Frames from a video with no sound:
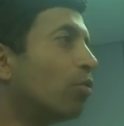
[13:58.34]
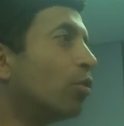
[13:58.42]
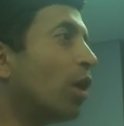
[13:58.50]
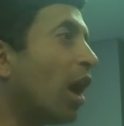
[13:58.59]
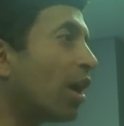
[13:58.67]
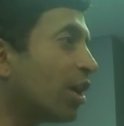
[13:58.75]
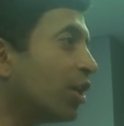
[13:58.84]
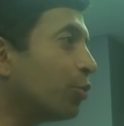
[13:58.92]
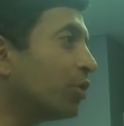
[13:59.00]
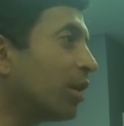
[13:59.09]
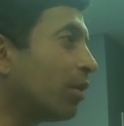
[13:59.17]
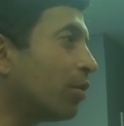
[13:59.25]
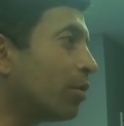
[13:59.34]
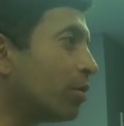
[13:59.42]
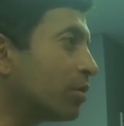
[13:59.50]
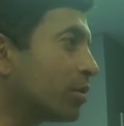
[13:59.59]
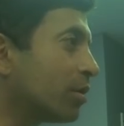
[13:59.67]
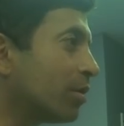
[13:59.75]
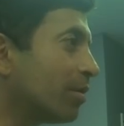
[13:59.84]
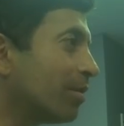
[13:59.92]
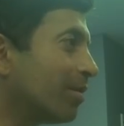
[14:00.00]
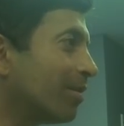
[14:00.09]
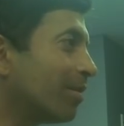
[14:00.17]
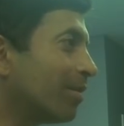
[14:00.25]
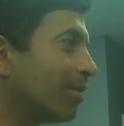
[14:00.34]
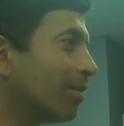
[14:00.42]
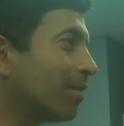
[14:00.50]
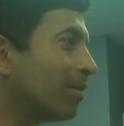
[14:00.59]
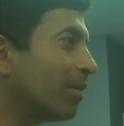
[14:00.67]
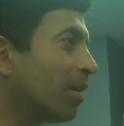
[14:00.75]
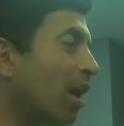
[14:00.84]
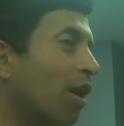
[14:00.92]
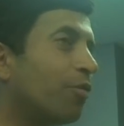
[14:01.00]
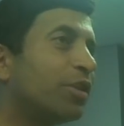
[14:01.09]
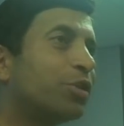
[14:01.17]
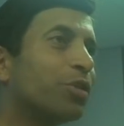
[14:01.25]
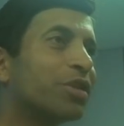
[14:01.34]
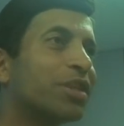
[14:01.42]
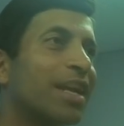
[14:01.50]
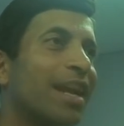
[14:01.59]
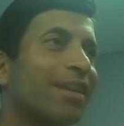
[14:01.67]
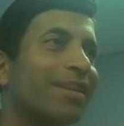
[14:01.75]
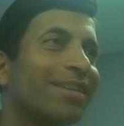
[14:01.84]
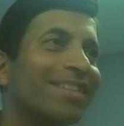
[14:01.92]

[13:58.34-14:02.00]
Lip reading: Aren't you the host? How is your state?